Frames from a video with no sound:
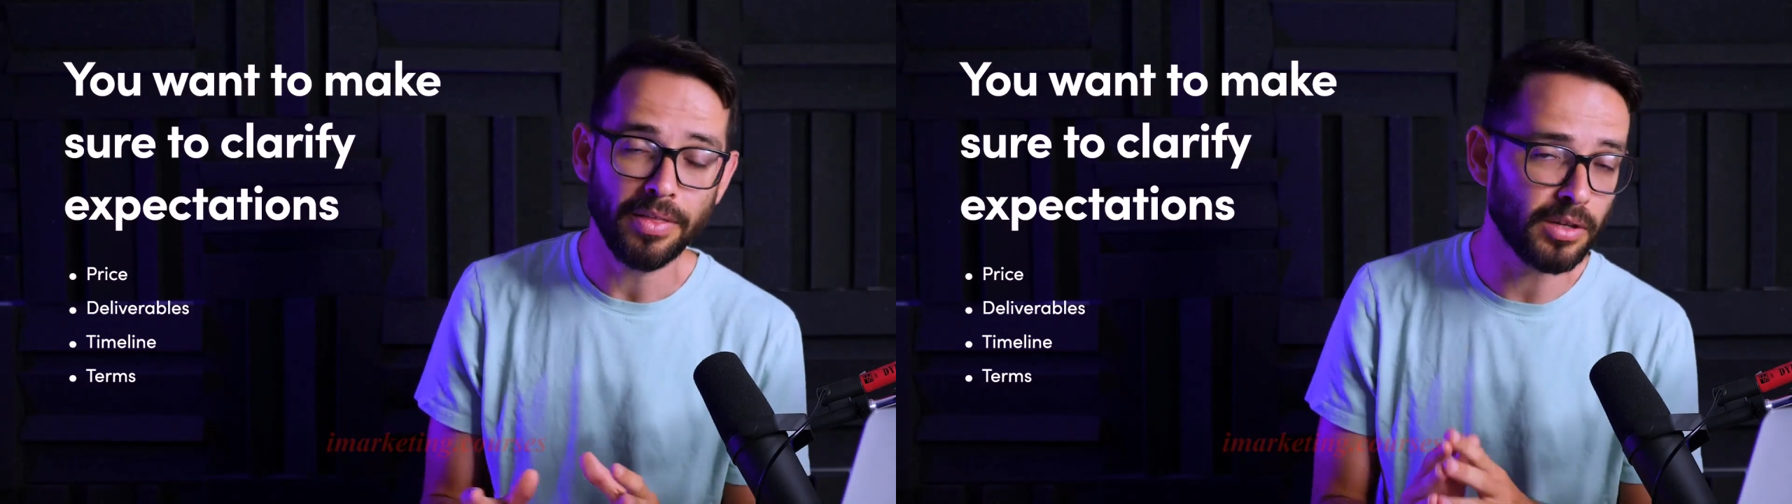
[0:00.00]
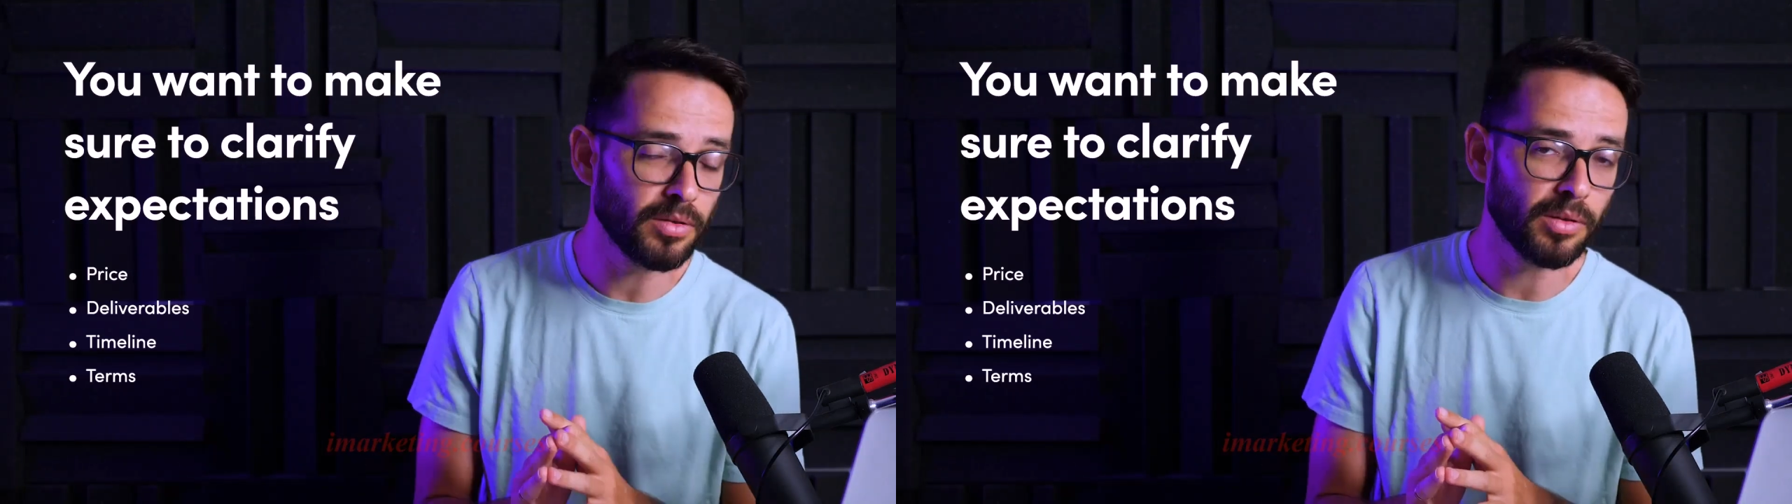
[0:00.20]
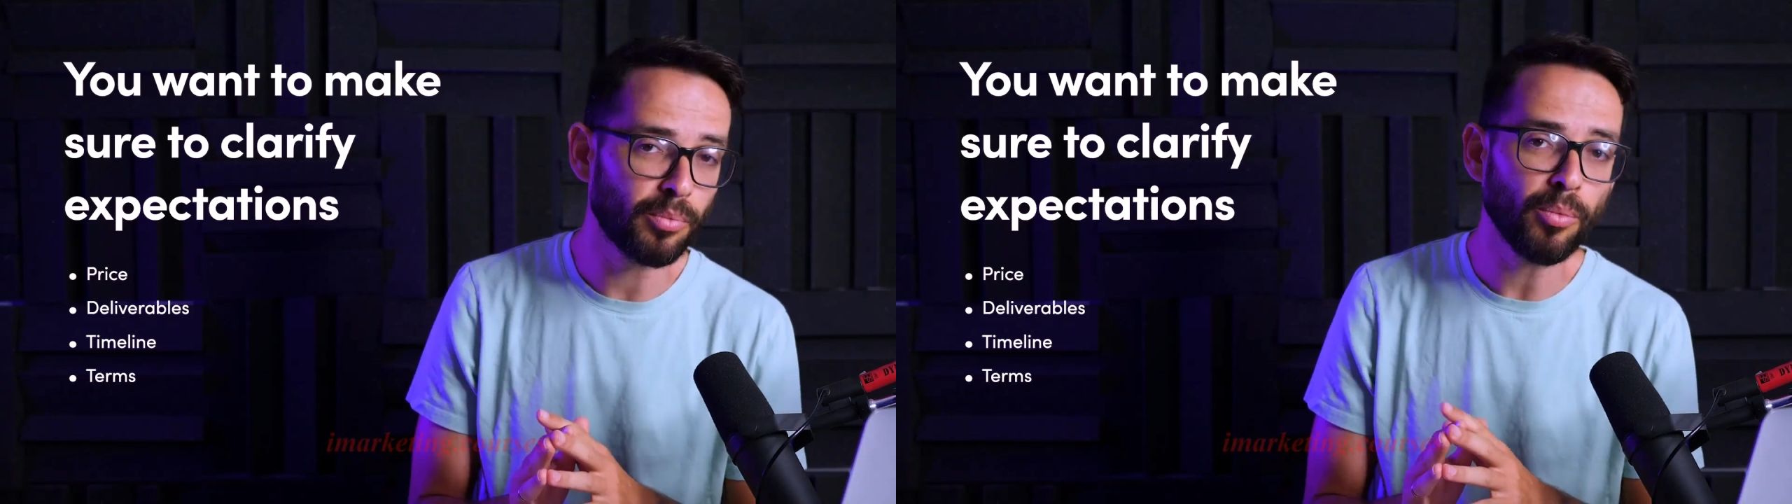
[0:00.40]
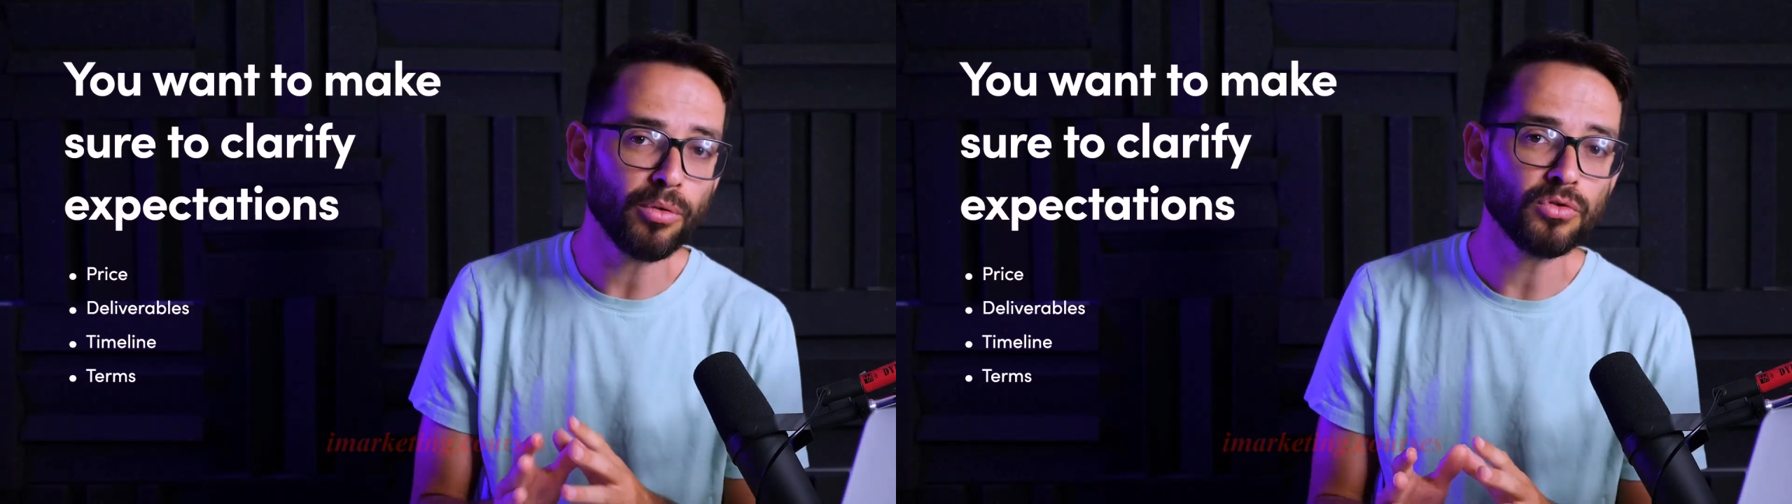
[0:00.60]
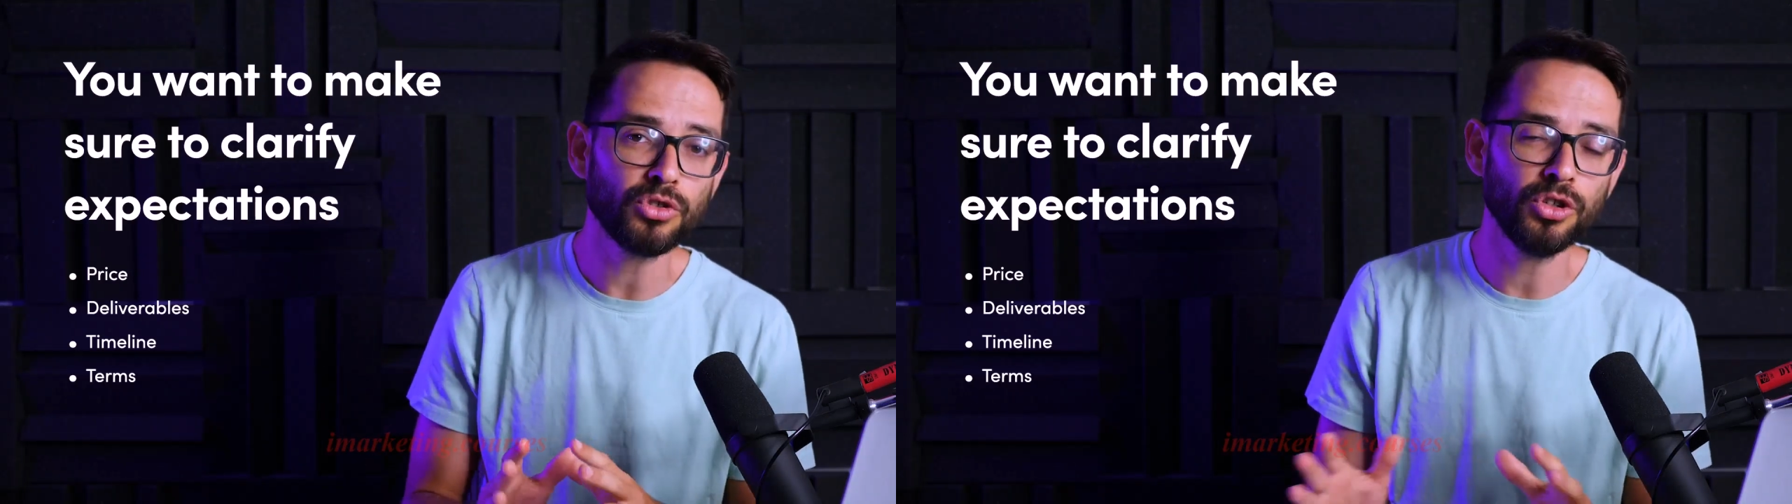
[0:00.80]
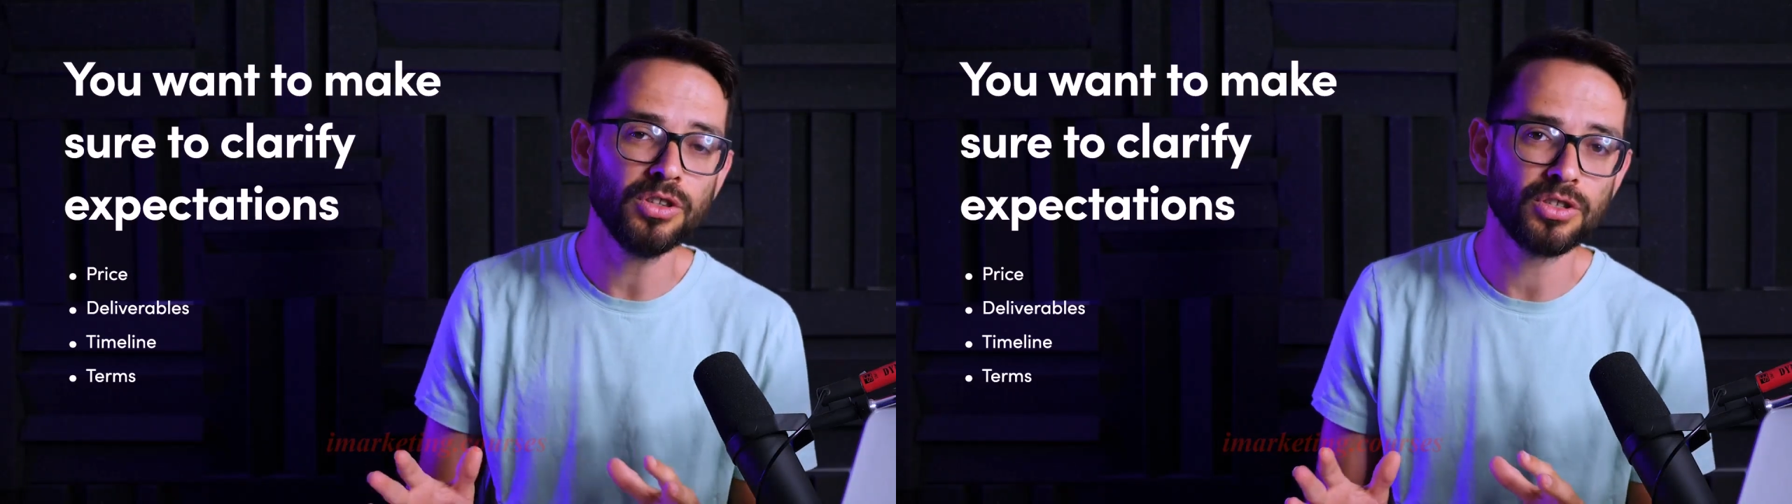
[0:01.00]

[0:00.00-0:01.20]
The proposal shouldn't